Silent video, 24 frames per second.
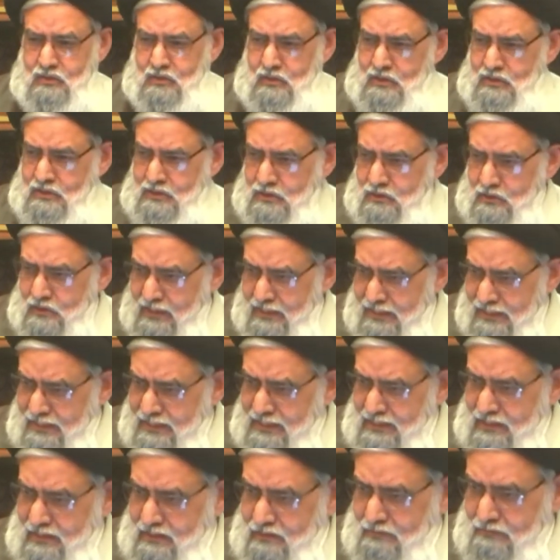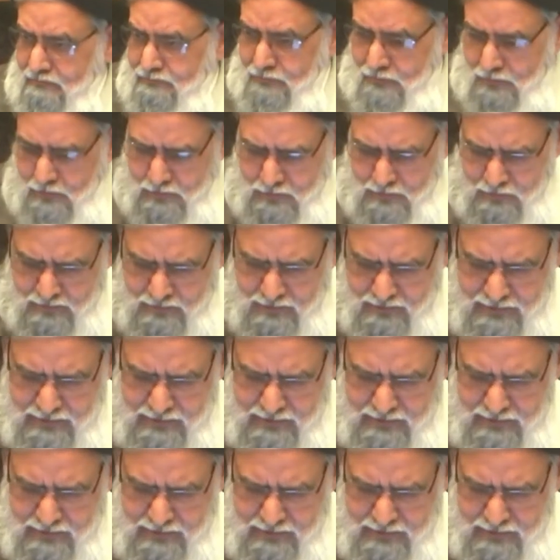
on your hand for